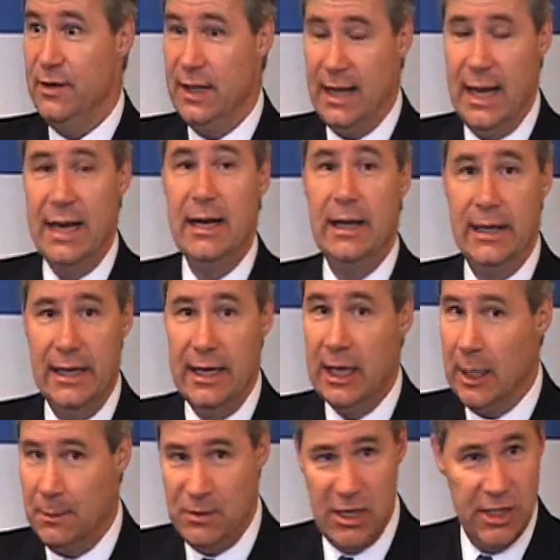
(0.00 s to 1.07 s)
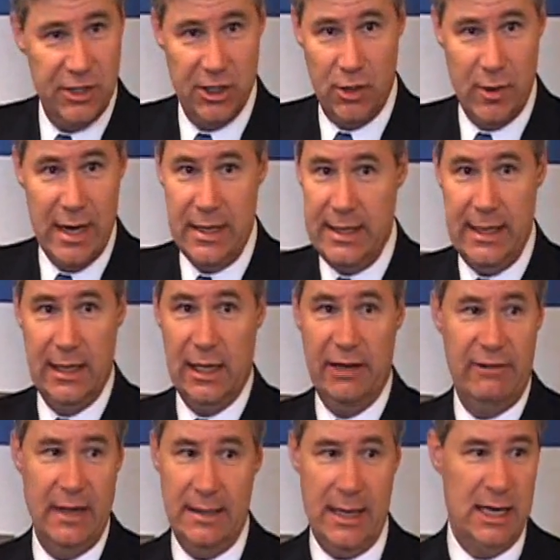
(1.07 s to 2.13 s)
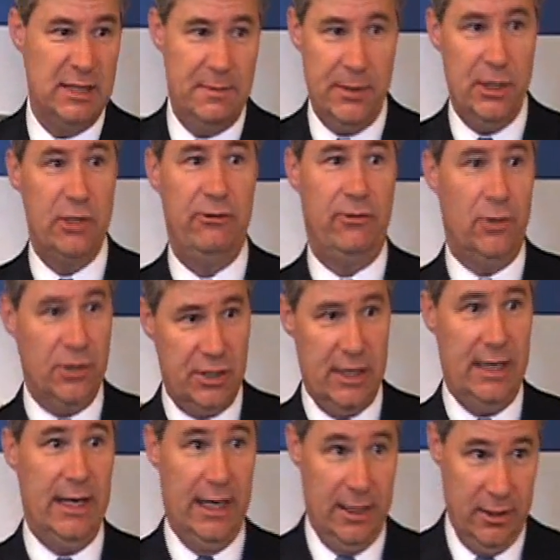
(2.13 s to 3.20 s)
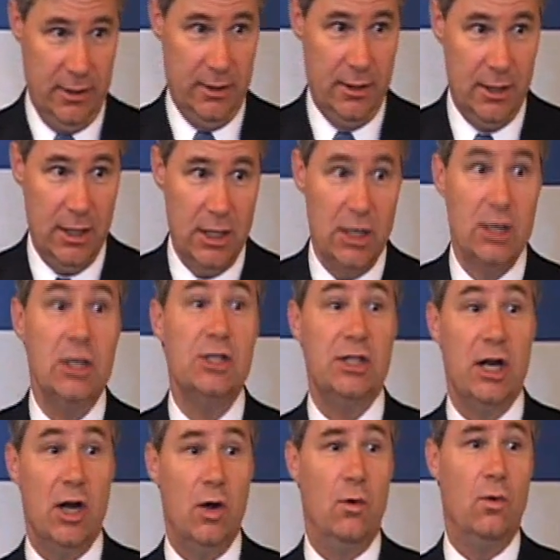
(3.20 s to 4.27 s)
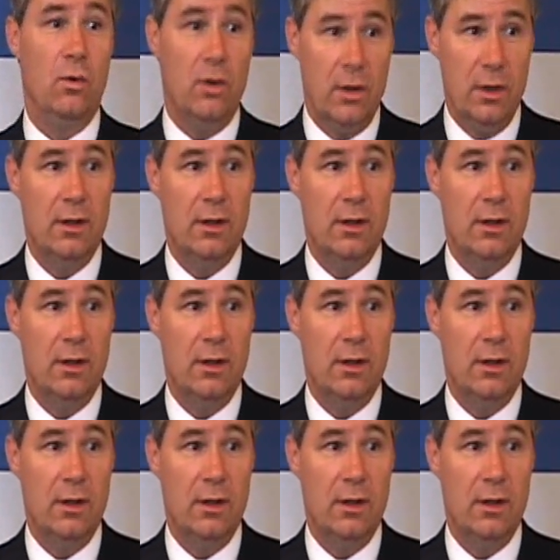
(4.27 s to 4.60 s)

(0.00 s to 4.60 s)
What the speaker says: it helps us a great deal. I've had that experience firsthand. So